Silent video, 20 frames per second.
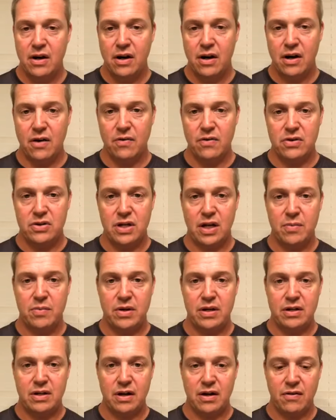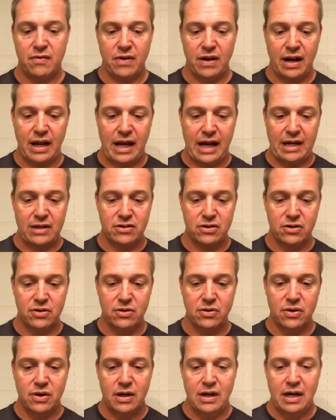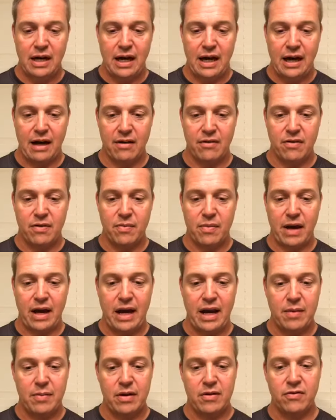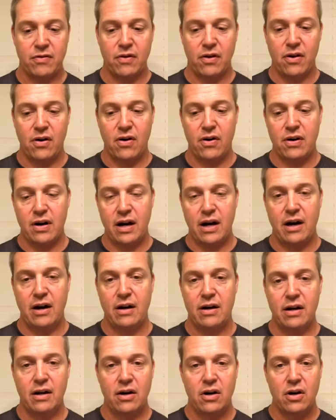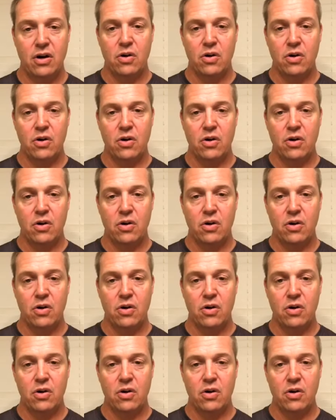over JP Taravella High School out of the Miami, Florida area.